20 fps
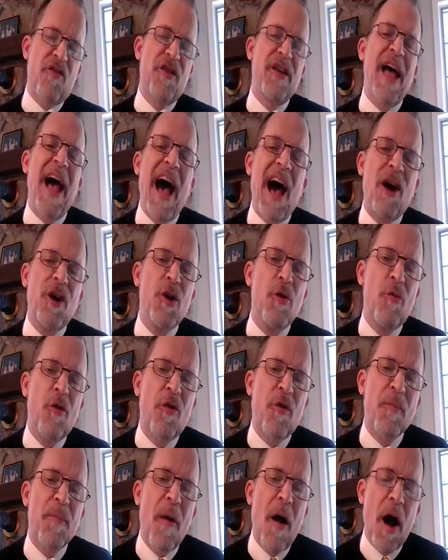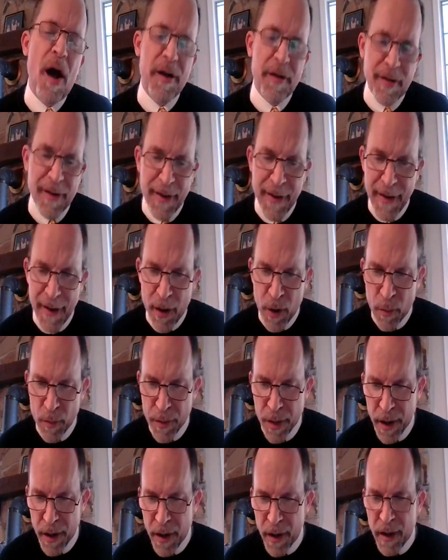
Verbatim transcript: and how you respond to him,